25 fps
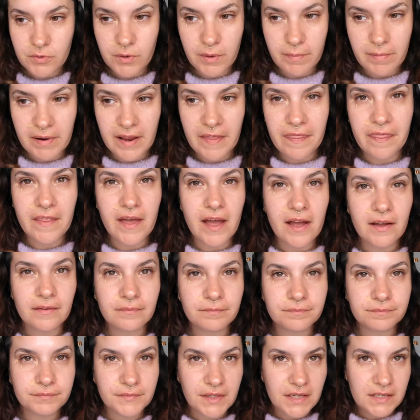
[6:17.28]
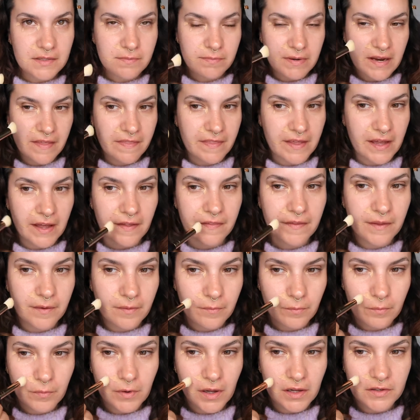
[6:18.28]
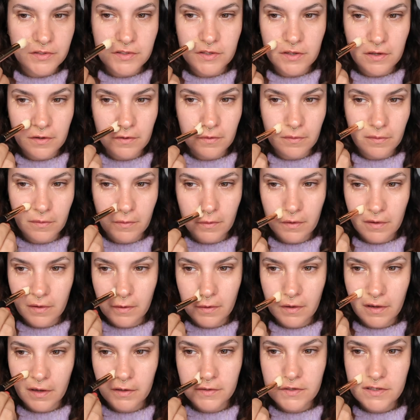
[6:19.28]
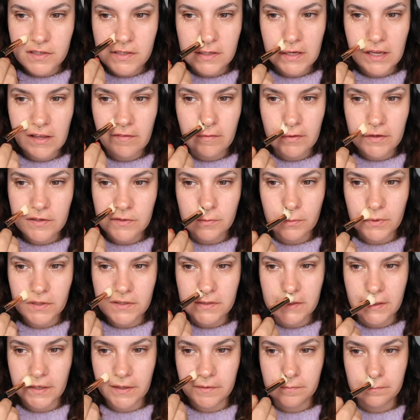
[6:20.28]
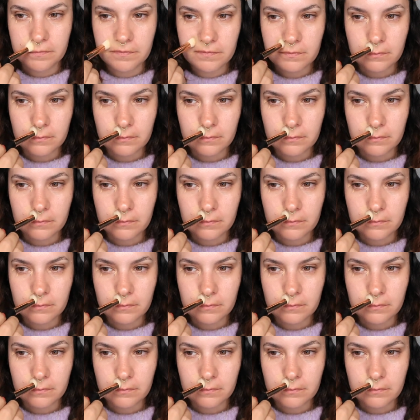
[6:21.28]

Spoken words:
we blend that? Let's blend that, and then I'll just leave it as one side.